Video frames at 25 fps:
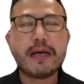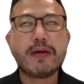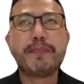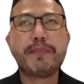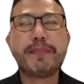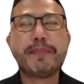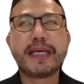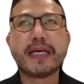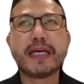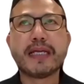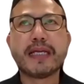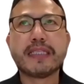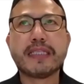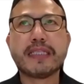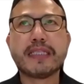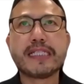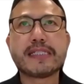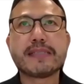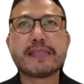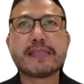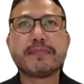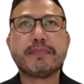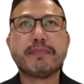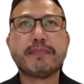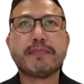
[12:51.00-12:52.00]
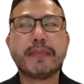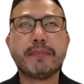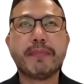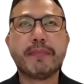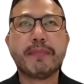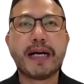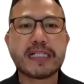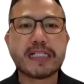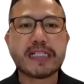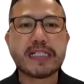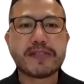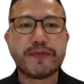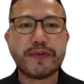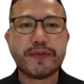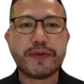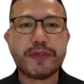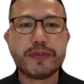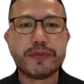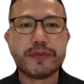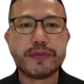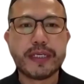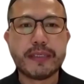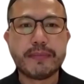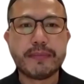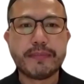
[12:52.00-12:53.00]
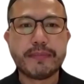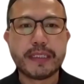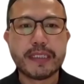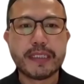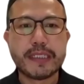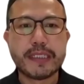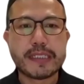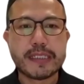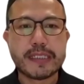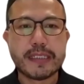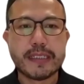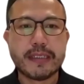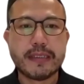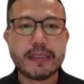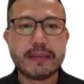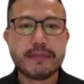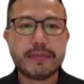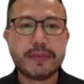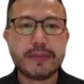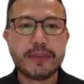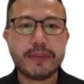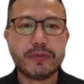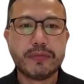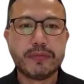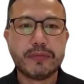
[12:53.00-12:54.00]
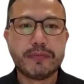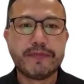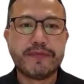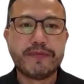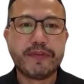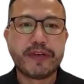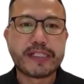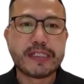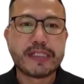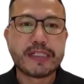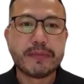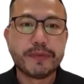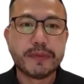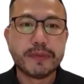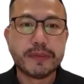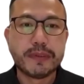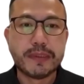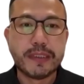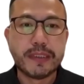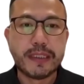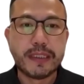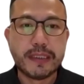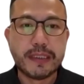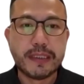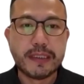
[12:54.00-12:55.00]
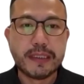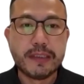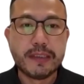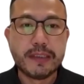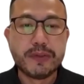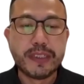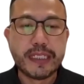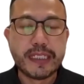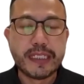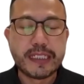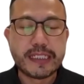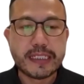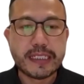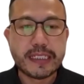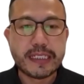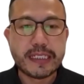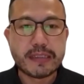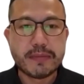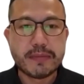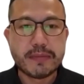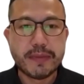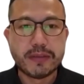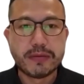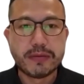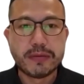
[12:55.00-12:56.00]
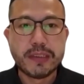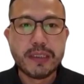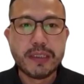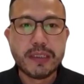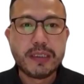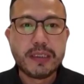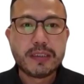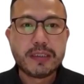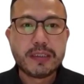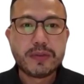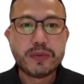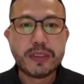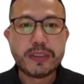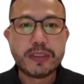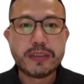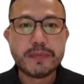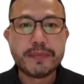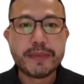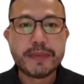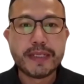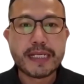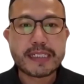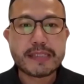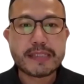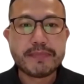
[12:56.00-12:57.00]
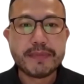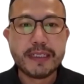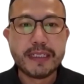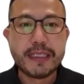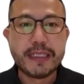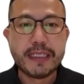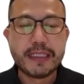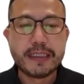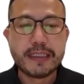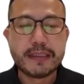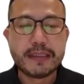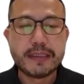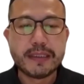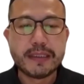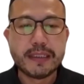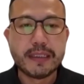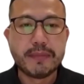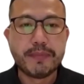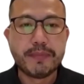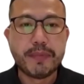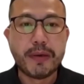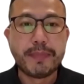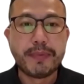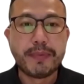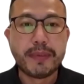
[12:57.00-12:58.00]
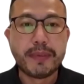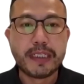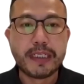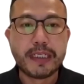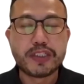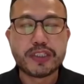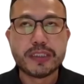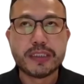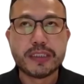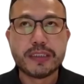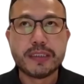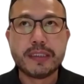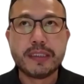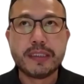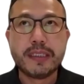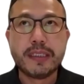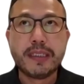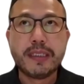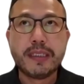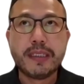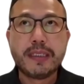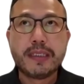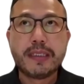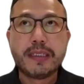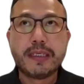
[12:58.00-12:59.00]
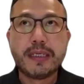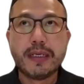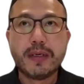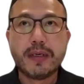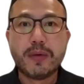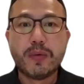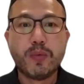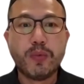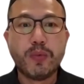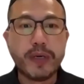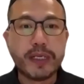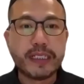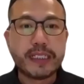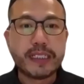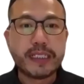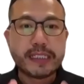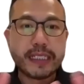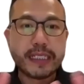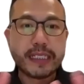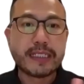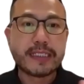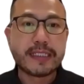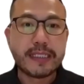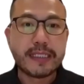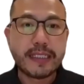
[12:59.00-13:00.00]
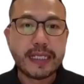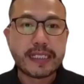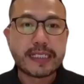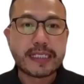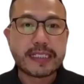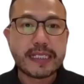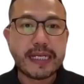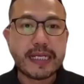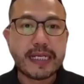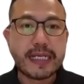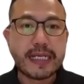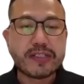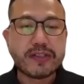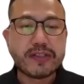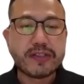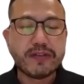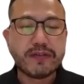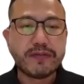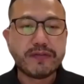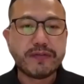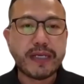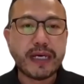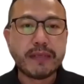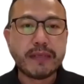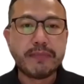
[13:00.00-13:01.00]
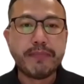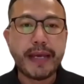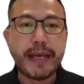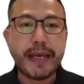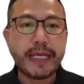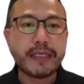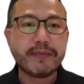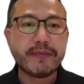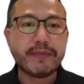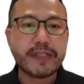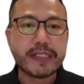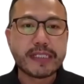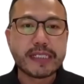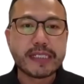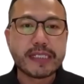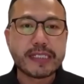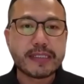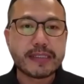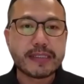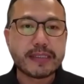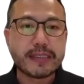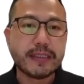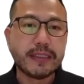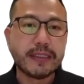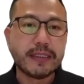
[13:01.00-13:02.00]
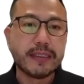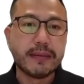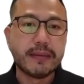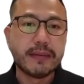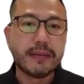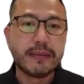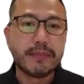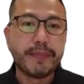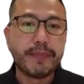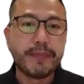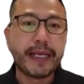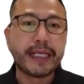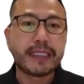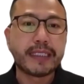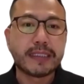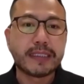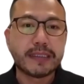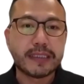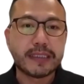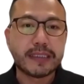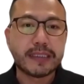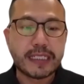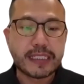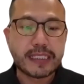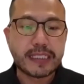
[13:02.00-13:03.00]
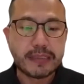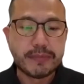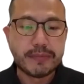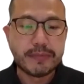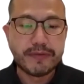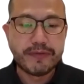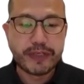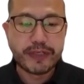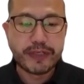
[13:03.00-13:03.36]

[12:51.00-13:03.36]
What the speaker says: big are these markets for you, right? Because for example, Indonesia has about 200 plus million population. What is that size of unbanked versus banked customer, for